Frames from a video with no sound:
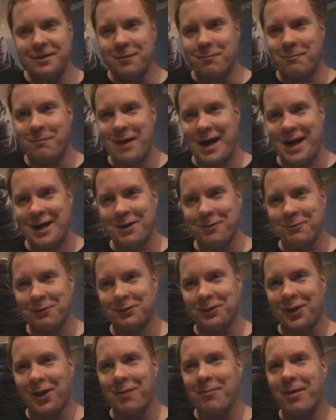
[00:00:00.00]
The beta
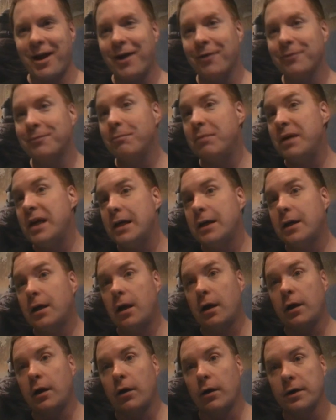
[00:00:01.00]
was all about peak
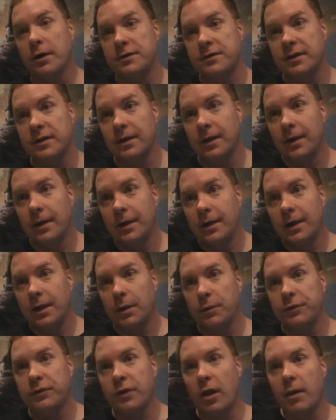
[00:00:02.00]
concurrency.
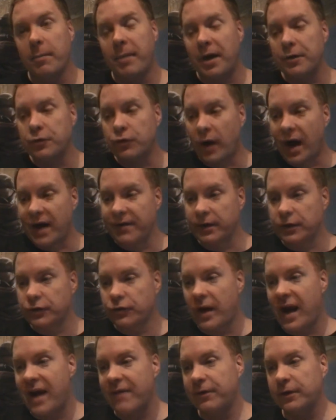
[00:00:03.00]
It was all about driving
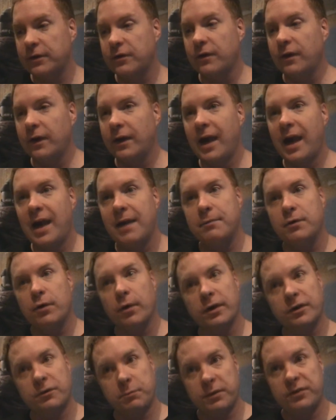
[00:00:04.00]
traffic to the game
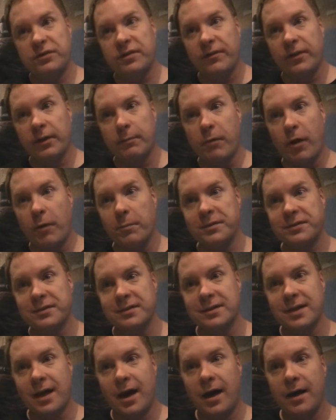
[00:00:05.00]
during specific moments
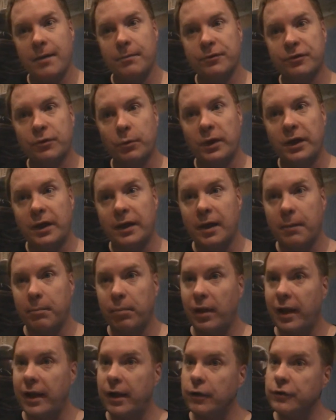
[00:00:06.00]
in time so we could get
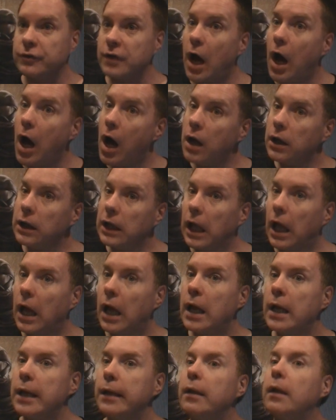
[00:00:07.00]
players
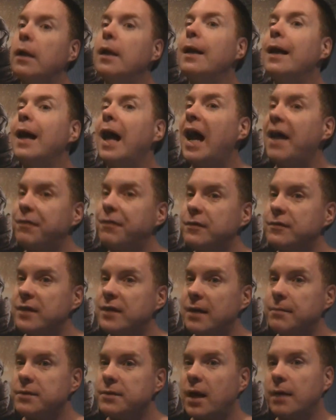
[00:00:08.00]
online at the
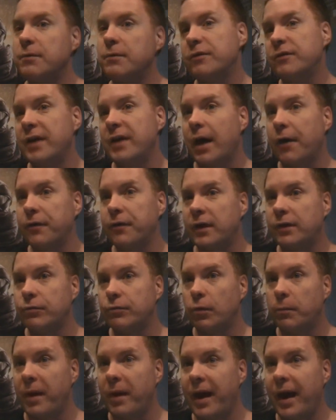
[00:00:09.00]
same time to see how
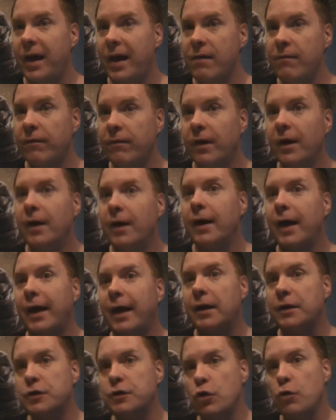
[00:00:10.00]
things would behave.
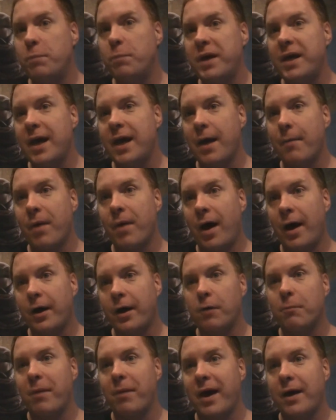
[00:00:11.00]
And a 2 p.m.
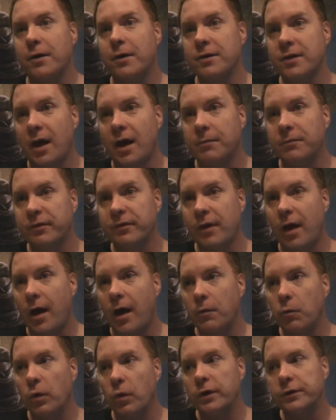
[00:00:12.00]
Iron Banner time
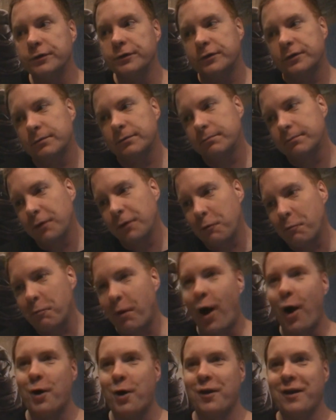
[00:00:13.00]
slot was
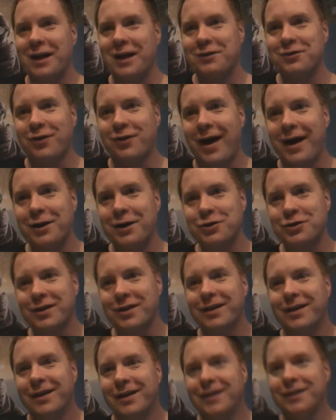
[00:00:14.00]
part of that strategy.